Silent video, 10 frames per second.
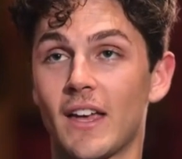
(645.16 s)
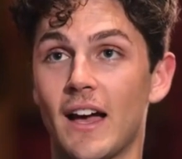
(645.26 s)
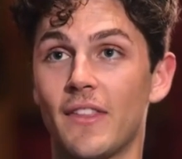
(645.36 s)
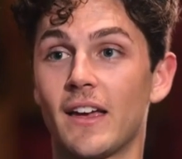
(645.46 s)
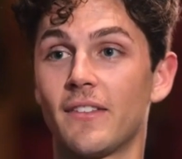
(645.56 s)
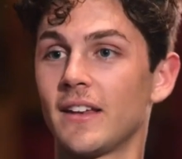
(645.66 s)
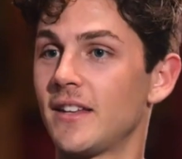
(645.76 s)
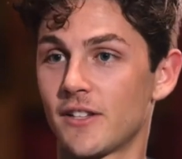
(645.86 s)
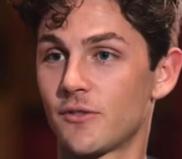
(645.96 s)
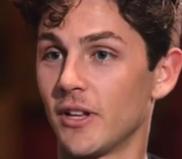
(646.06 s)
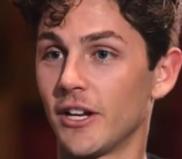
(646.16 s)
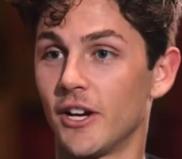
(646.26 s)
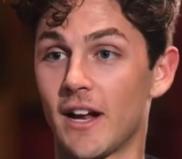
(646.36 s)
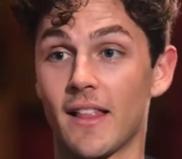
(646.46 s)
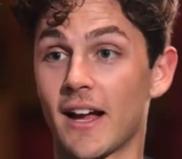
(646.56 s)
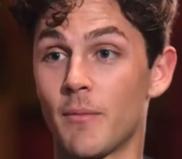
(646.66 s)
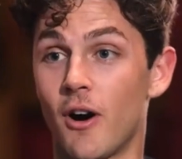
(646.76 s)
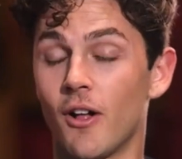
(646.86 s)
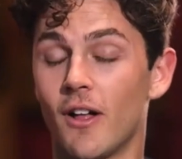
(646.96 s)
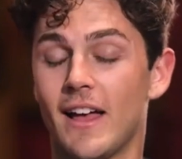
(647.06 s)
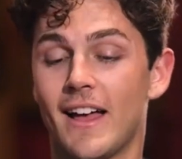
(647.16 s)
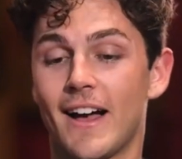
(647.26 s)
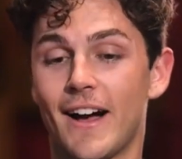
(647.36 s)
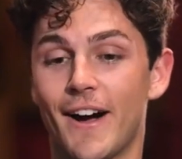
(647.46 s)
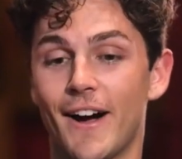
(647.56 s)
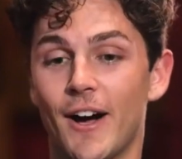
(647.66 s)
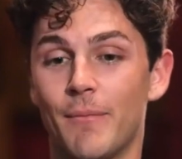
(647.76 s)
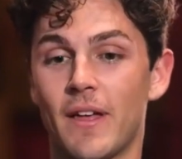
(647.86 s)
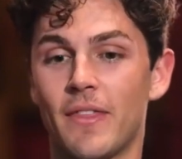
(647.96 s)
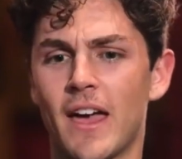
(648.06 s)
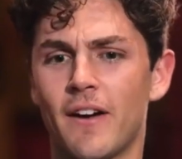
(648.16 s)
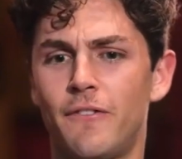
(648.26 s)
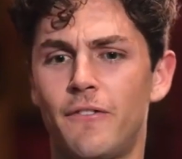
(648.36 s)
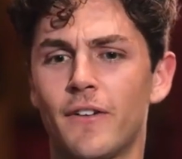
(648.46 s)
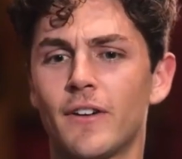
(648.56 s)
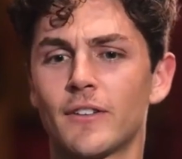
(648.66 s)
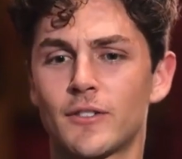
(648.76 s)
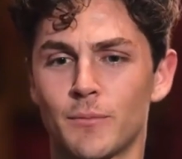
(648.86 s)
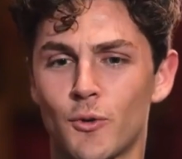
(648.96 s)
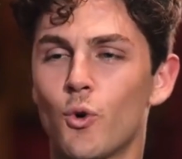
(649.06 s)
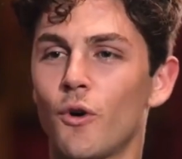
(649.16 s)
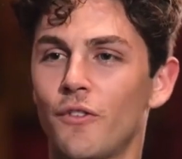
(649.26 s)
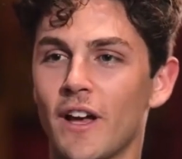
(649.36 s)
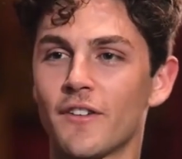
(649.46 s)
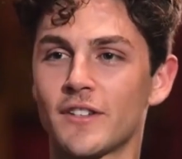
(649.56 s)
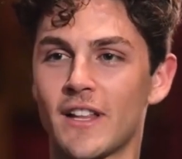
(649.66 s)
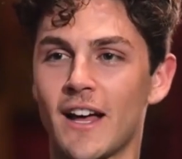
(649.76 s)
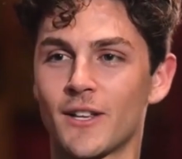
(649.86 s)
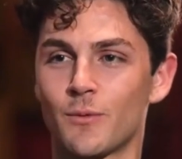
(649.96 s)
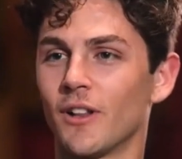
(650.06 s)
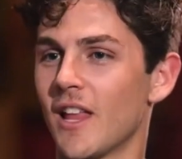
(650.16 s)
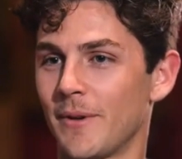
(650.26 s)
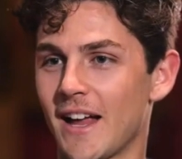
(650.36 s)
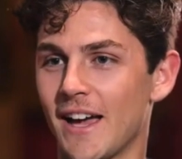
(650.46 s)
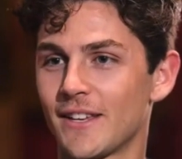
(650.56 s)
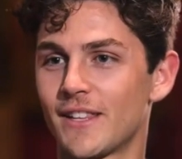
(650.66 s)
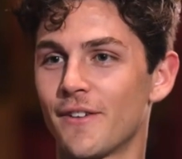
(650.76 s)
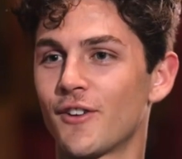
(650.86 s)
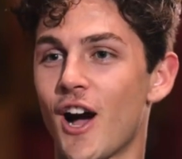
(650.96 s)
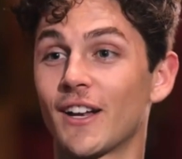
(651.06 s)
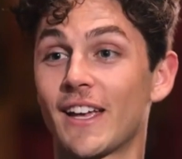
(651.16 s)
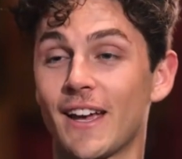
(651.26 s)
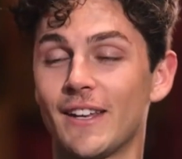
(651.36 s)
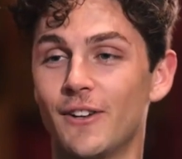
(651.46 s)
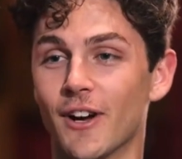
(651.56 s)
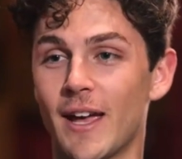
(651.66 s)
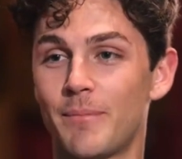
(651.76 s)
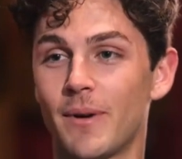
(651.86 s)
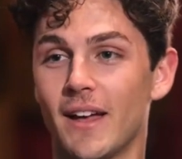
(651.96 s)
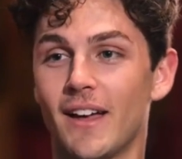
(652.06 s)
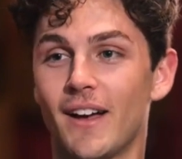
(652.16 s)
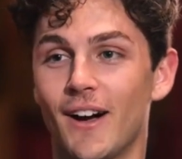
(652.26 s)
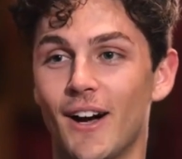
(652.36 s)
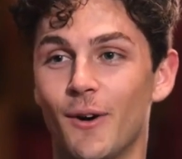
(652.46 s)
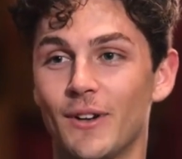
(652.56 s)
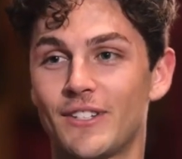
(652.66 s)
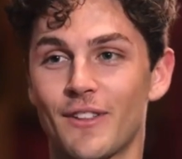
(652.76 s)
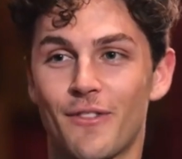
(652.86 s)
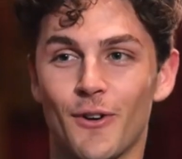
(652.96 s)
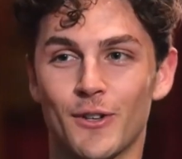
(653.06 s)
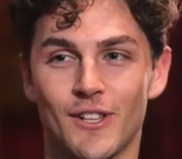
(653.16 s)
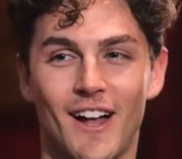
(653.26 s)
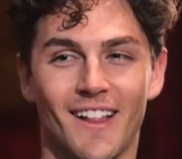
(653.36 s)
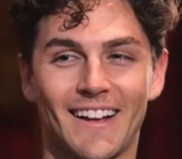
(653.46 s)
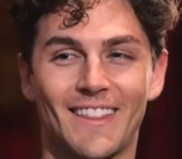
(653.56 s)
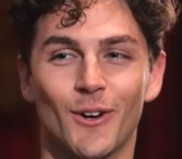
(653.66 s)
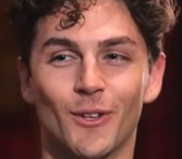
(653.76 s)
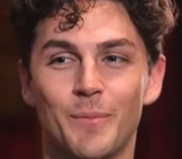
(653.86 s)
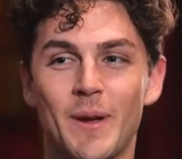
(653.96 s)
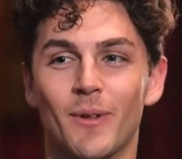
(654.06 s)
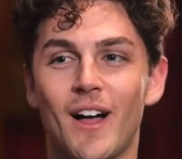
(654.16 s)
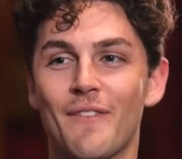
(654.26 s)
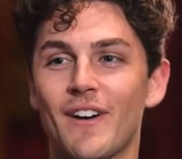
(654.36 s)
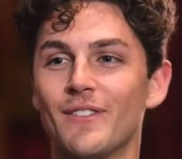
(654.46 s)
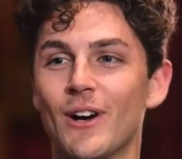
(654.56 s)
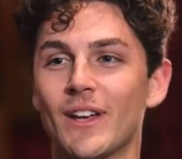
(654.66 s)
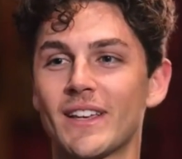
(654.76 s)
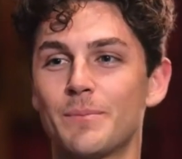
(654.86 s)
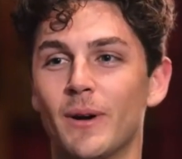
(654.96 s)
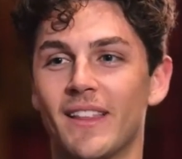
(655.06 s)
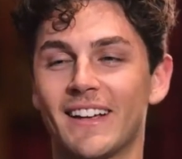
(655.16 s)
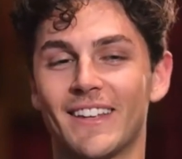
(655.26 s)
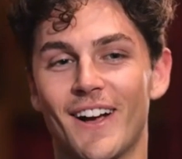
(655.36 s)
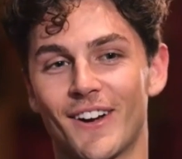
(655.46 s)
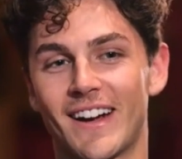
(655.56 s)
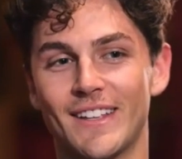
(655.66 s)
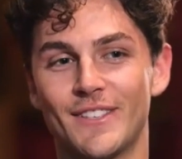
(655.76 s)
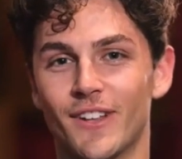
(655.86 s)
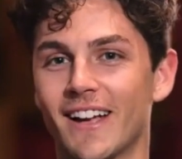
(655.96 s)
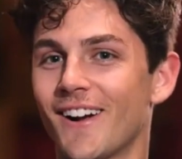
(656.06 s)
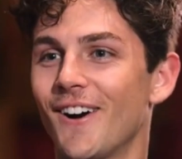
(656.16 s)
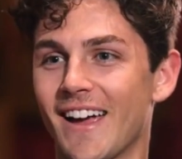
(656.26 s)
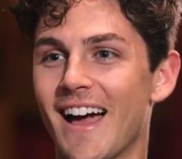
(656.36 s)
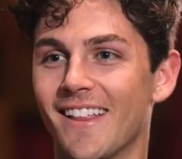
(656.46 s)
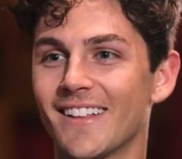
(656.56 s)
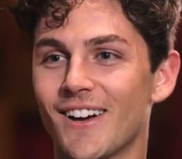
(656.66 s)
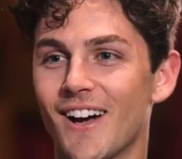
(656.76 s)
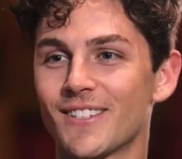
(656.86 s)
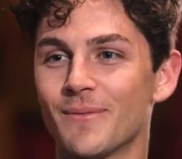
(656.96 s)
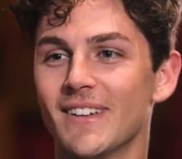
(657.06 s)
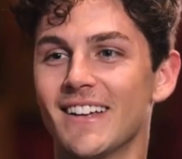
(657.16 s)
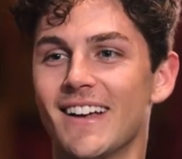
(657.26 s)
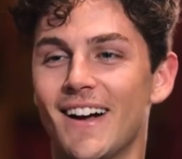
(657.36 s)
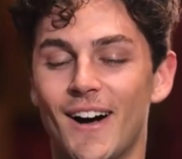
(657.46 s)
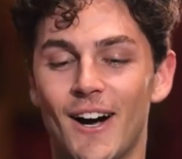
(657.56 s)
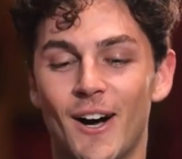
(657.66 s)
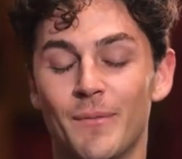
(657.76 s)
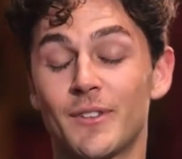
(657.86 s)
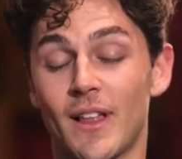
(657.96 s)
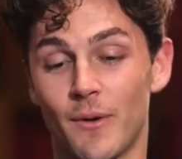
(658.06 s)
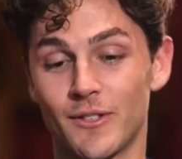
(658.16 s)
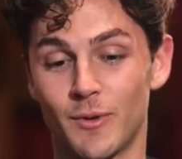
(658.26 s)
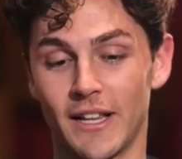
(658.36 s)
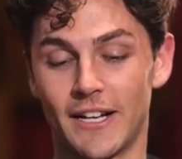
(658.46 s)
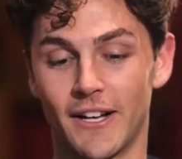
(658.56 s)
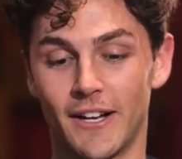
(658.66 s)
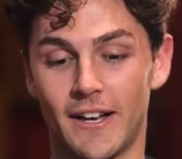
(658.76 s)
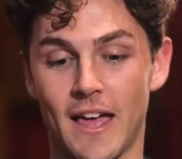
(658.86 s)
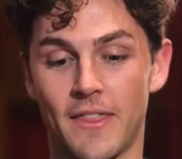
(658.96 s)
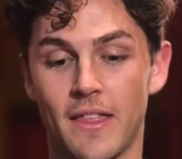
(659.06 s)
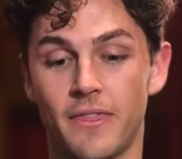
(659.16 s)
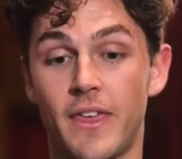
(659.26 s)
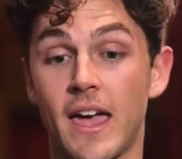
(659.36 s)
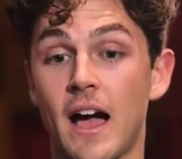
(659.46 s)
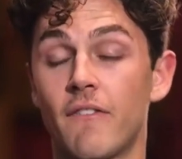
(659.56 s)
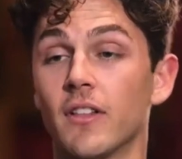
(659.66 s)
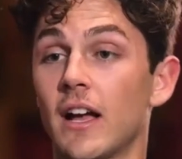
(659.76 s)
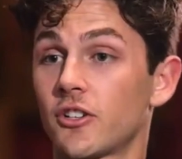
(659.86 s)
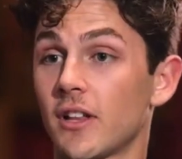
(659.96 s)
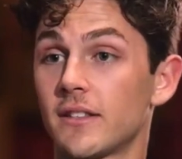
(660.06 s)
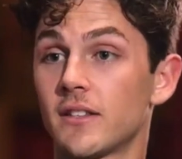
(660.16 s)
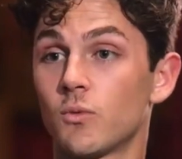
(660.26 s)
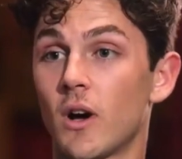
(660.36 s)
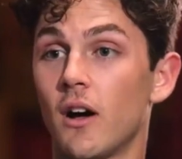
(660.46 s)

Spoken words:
And they taste really good. I like them all. And they have some cool flavors in that as well. Lemon ice. They have cotton candy grape, which throws a lot of the older people off, I've noticed. But the younger kids are like, oh, yeah, that's awesome. Nice. So that one's really good. And then they have electrolytes as